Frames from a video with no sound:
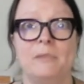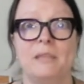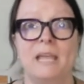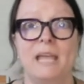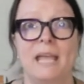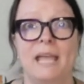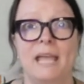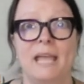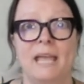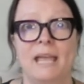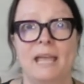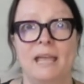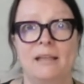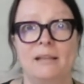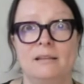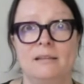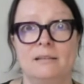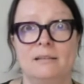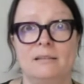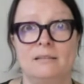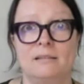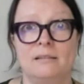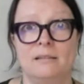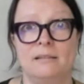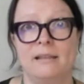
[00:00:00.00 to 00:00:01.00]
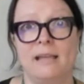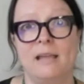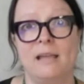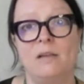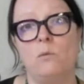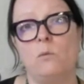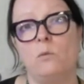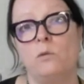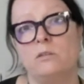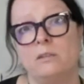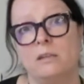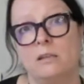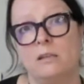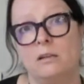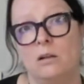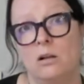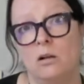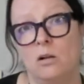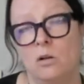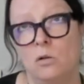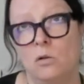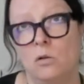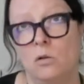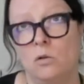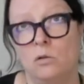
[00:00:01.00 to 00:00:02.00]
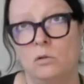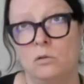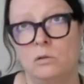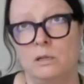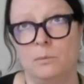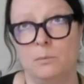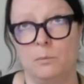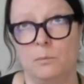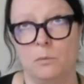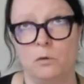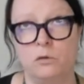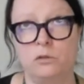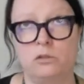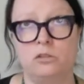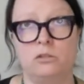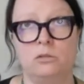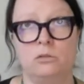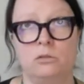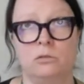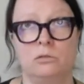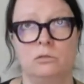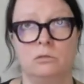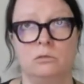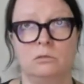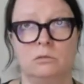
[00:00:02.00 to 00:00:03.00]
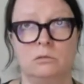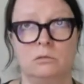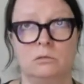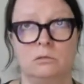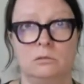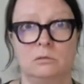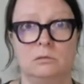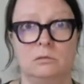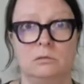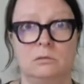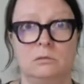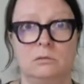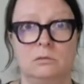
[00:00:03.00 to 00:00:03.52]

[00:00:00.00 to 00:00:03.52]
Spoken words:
And that was that whole emotional,